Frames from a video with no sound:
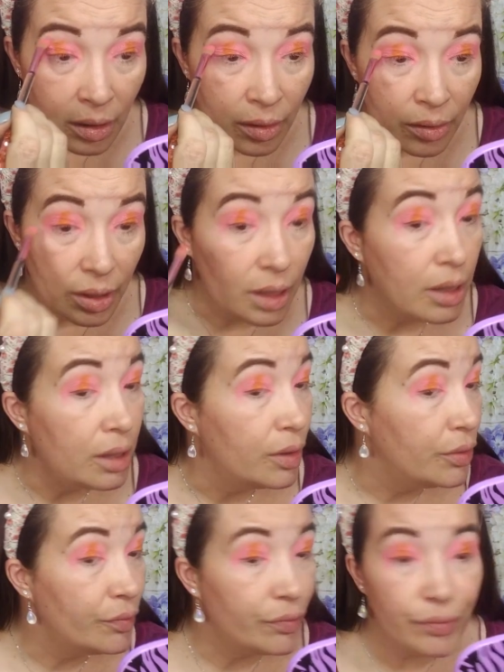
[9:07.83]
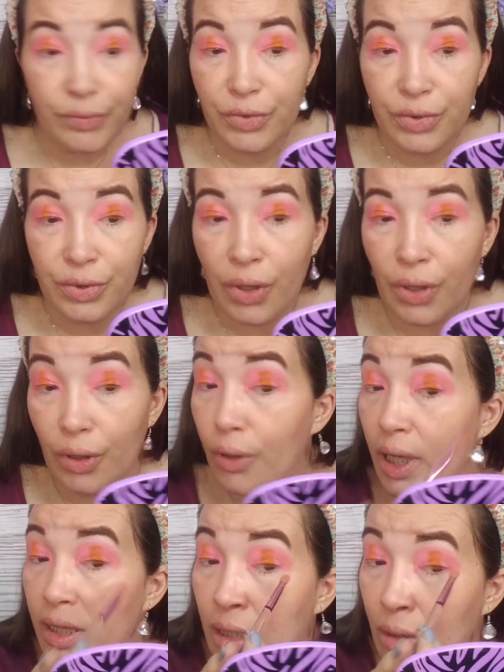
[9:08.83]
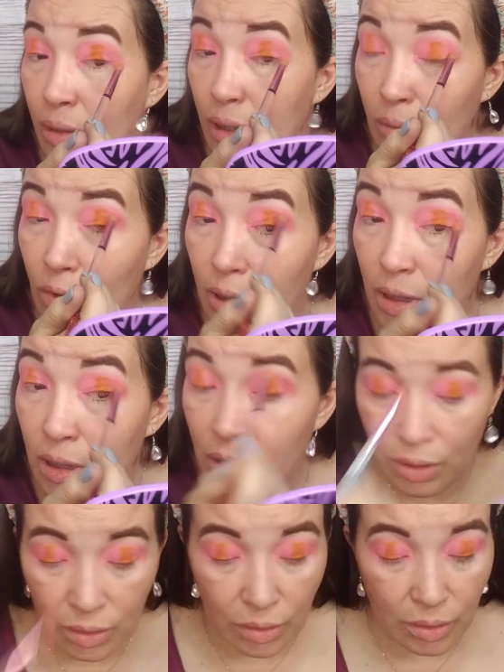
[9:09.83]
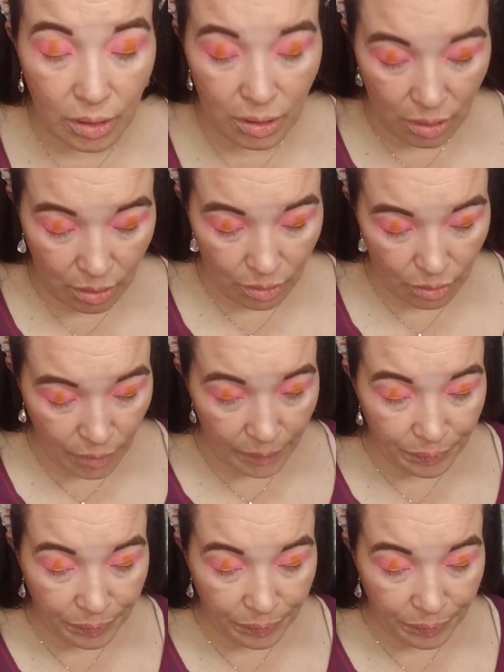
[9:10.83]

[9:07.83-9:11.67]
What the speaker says: annoying. Alright, so I think what I'm going to do,